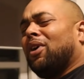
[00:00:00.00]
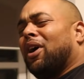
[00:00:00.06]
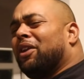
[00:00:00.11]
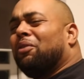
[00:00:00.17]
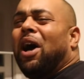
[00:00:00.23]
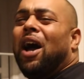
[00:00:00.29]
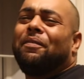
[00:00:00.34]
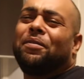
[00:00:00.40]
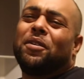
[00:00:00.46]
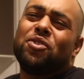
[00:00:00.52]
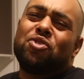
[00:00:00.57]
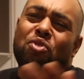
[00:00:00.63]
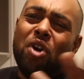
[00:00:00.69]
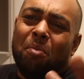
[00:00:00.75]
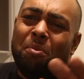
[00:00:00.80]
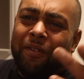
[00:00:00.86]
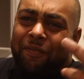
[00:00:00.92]
I don't have to
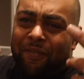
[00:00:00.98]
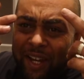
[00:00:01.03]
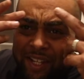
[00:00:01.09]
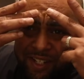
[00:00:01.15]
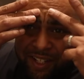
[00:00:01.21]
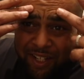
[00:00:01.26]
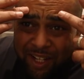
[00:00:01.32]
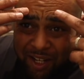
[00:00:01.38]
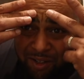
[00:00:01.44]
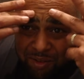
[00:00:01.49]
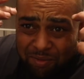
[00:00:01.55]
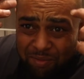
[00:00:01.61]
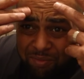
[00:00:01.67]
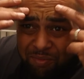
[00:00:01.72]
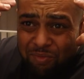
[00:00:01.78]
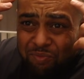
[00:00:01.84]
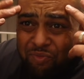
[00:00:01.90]
screw up my face and get
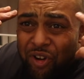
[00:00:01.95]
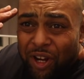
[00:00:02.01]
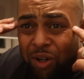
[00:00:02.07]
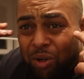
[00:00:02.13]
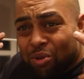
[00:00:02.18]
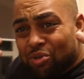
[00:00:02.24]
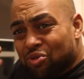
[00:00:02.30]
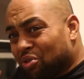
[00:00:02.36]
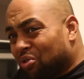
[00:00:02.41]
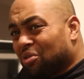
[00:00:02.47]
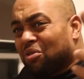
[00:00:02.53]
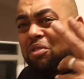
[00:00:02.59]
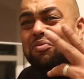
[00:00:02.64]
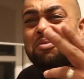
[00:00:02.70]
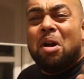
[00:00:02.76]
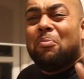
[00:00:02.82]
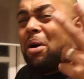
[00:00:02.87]
wrinkles?
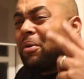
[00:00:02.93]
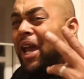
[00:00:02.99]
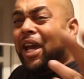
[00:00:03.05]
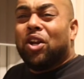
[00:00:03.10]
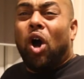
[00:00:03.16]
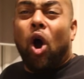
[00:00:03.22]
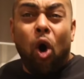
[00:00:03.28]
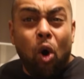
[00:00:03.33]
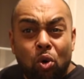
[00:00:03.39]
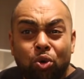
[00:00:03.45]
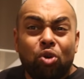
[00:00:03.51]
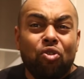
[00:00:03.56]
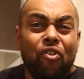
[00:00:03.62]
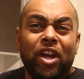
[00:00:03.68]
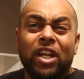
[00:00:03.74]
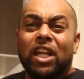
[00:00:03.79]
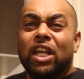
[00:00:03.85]
Remember, I'm getting old
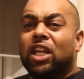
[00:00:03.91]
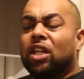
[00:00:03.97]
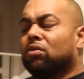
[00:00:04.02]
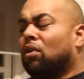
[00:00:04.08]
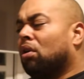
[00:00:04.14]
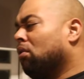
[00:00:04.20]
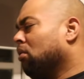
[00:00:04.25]
already.